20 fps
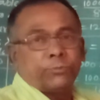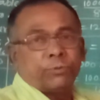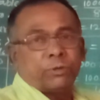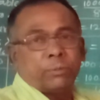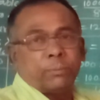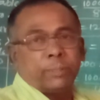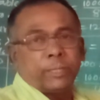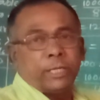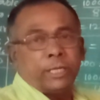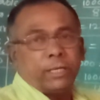will
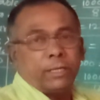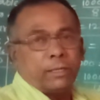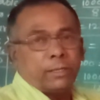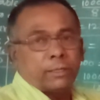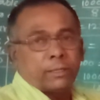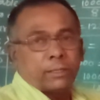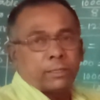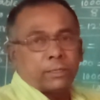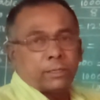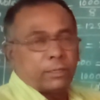
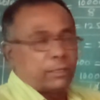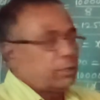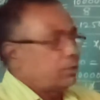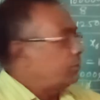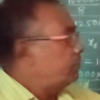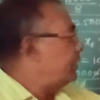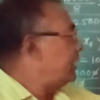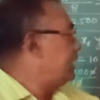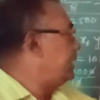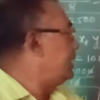be
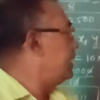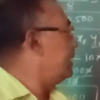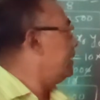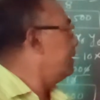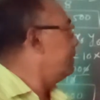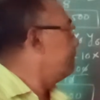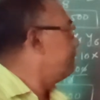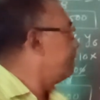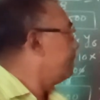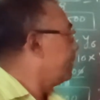
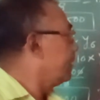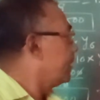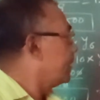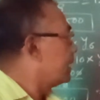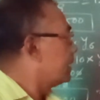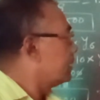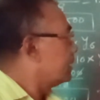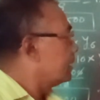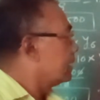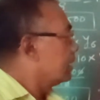20.
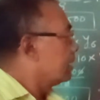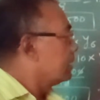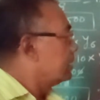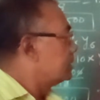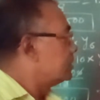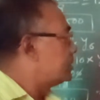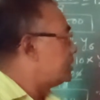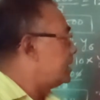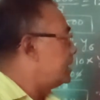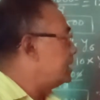
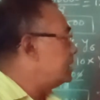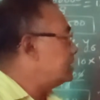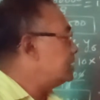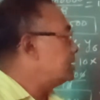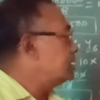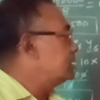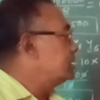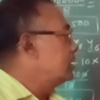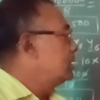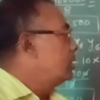
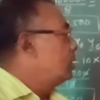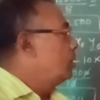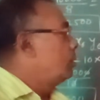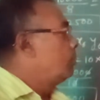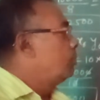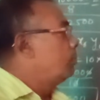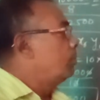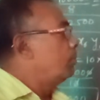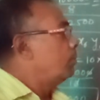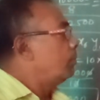Since
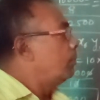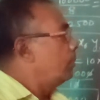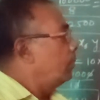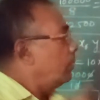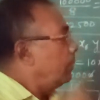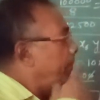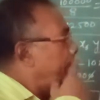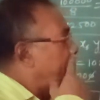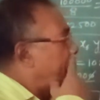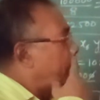
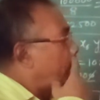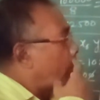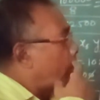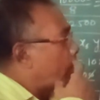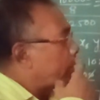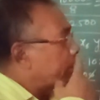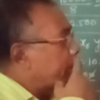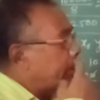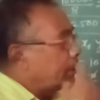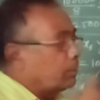
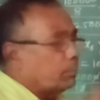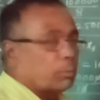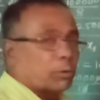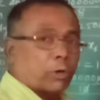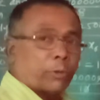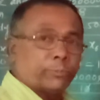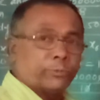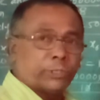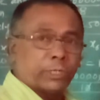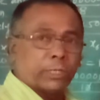more the number
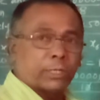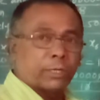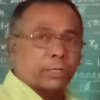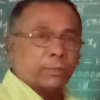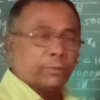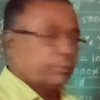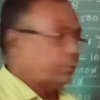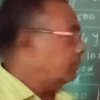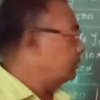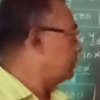of
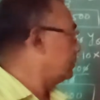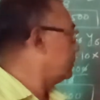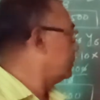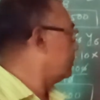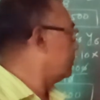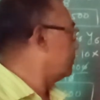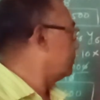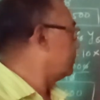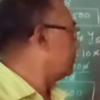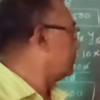children,
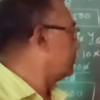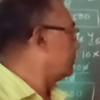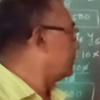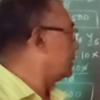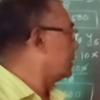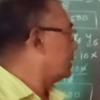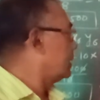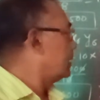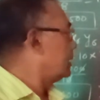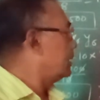
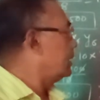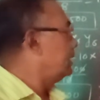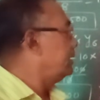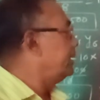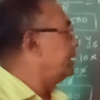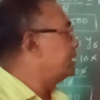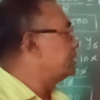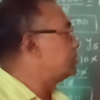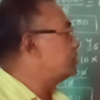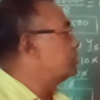
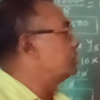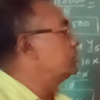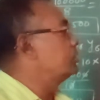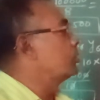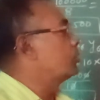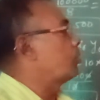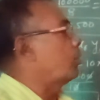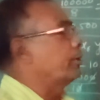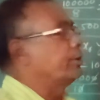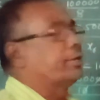less is the
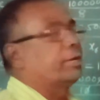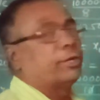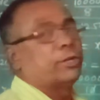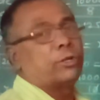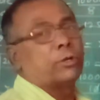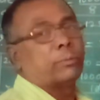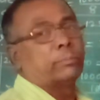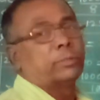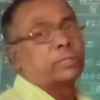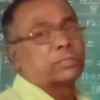quantity
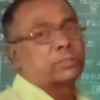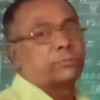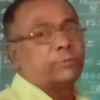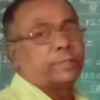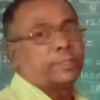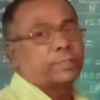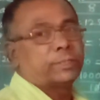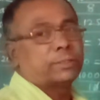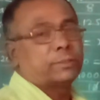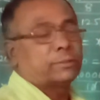of the
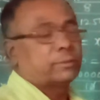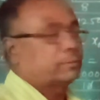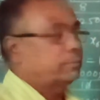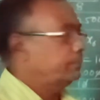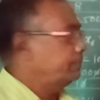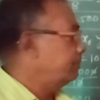sweets,